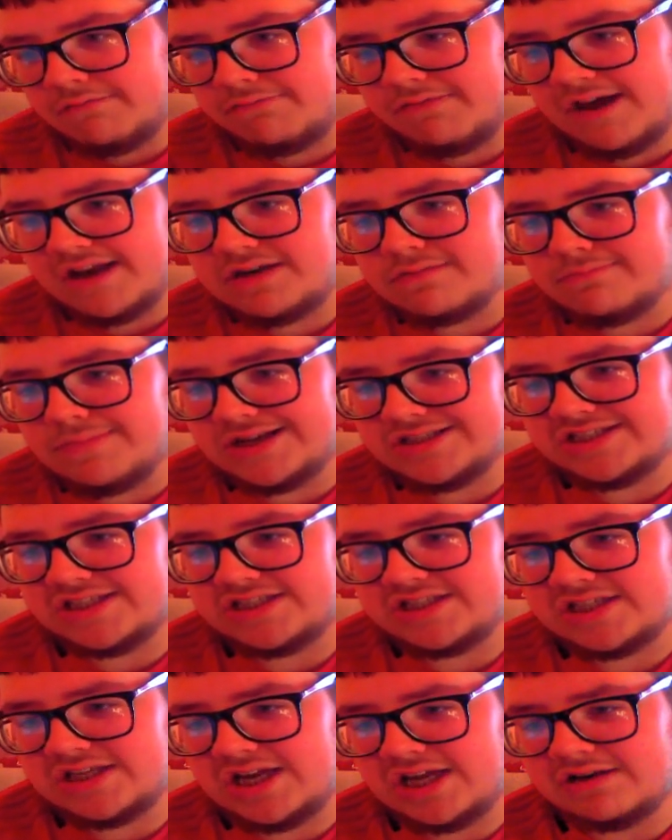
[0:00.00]
Fred,
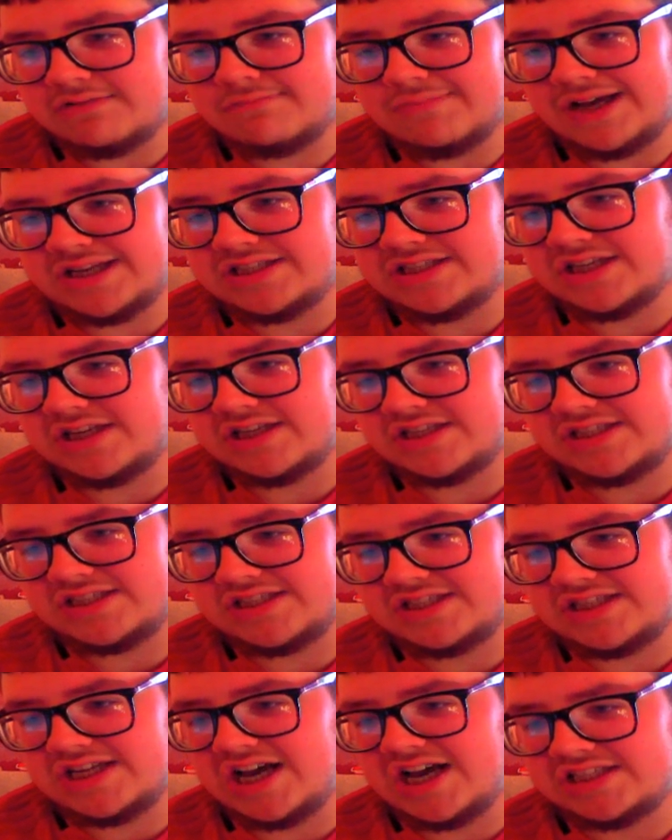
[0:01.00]
Matic and Mata are
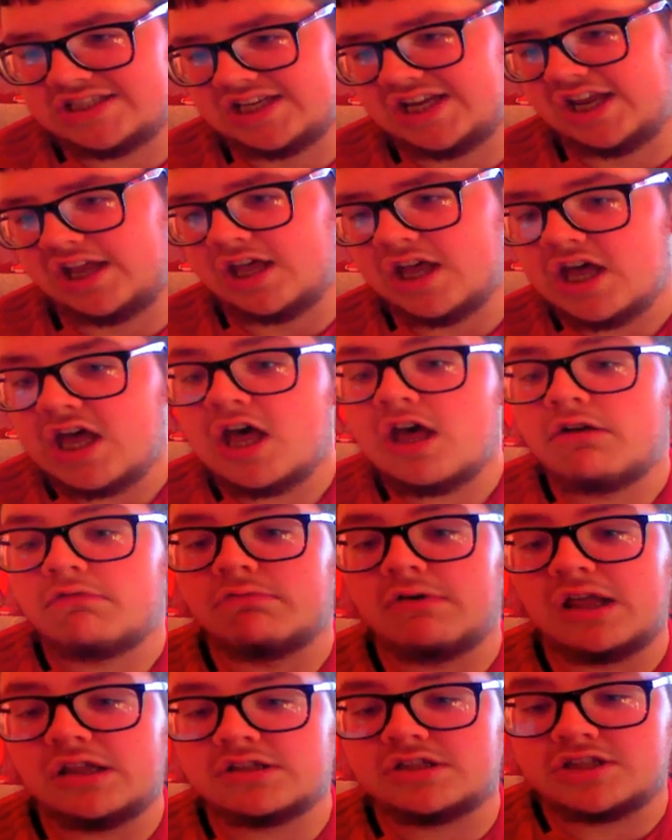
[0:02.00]
starting.
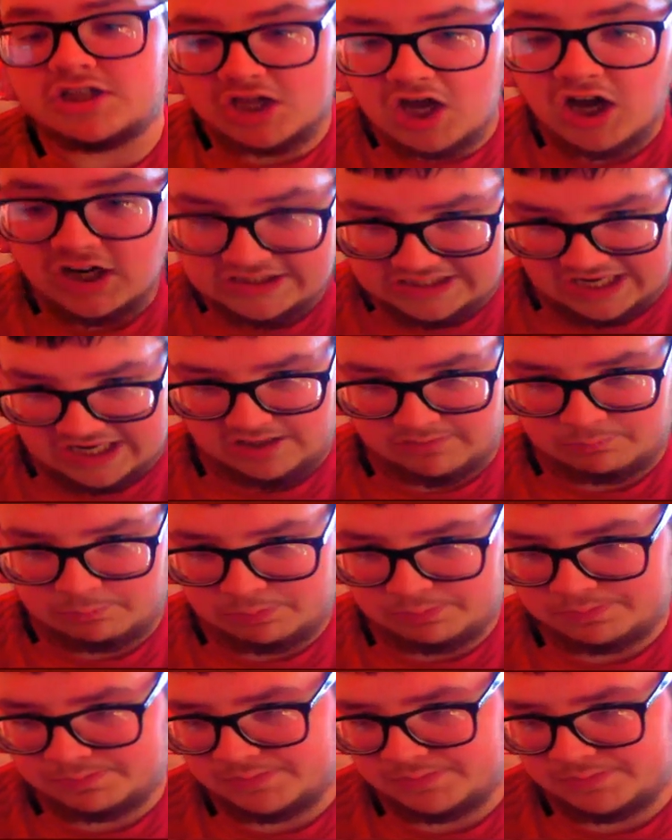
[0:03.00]
Well, God help